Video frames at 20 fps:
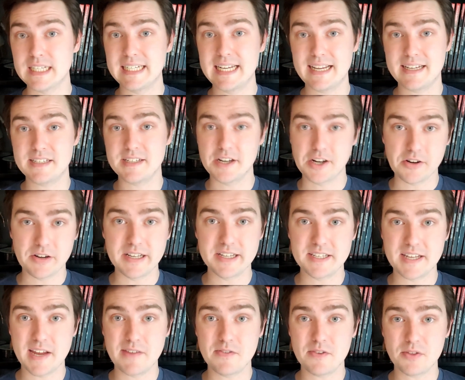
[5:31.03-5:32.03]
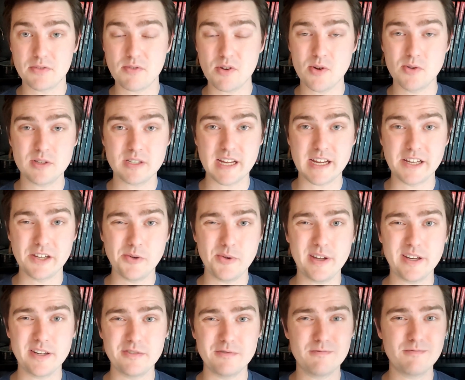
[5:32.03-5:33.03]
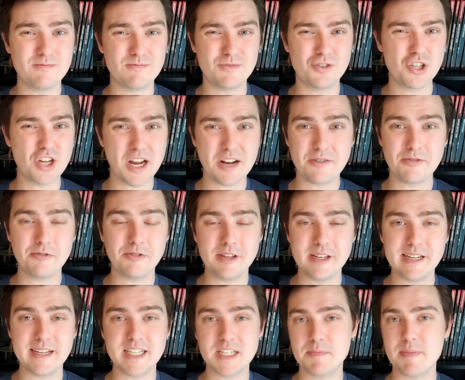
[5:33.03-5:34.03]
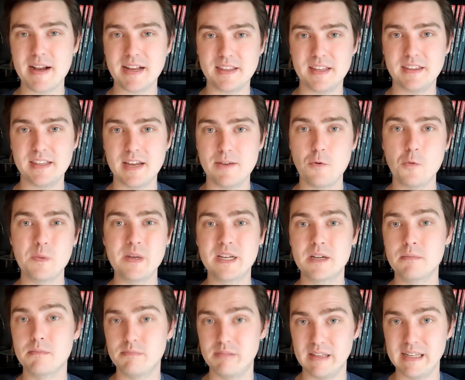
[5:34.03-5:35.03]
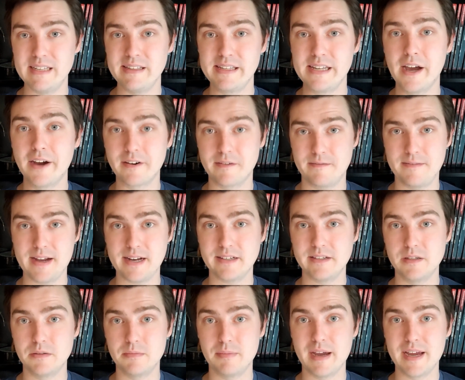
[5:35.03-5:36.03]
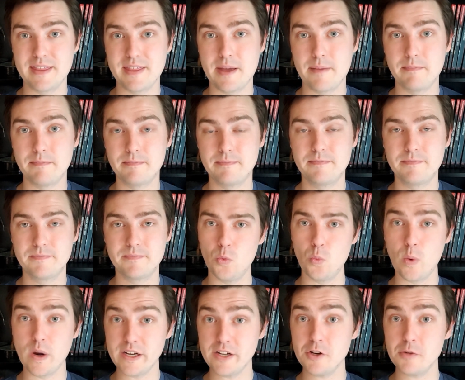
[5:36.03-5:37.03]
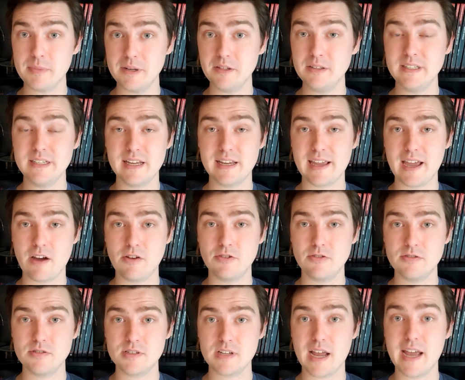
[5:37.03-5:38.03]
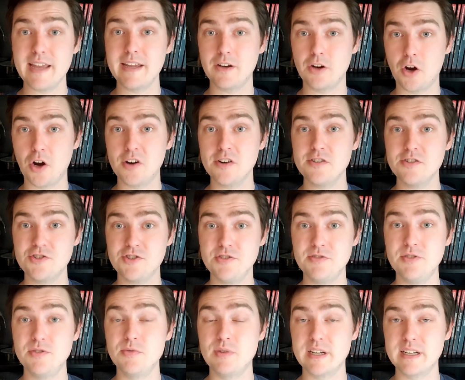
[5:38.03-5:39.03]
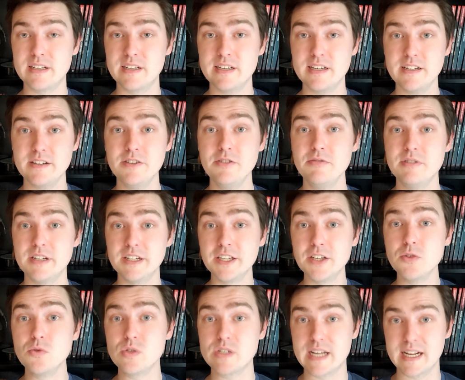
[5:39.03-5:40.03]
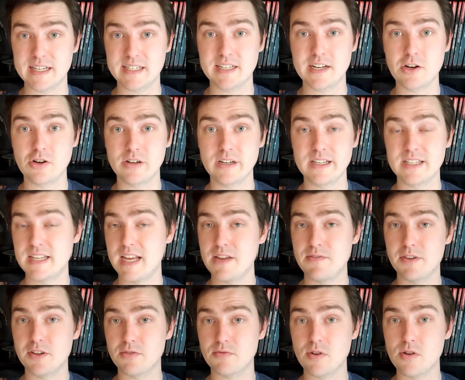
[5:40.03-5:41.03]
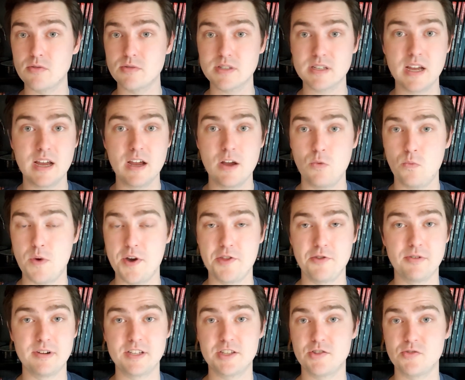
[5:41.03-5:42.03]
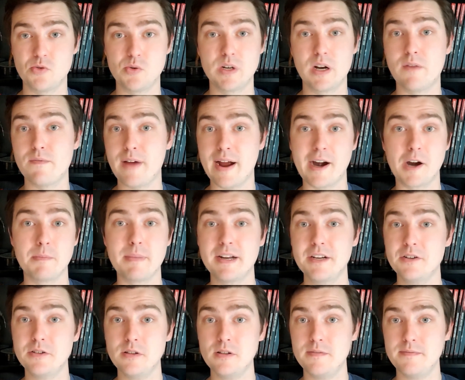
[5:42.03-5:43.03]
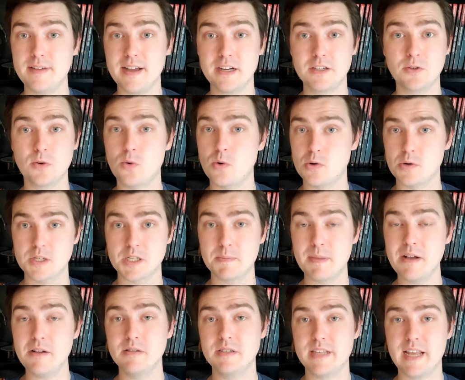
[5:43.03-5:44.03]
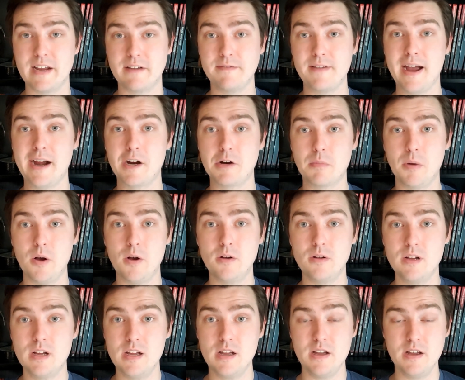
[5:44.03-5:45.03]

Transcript: to dexterity saving throws, and you can generally expect that they will be completely unaffected by them. When you're building encounters, I encourage you to continue to use dexterity saving throws, whether it's through an environmental effect or spells like Fireball.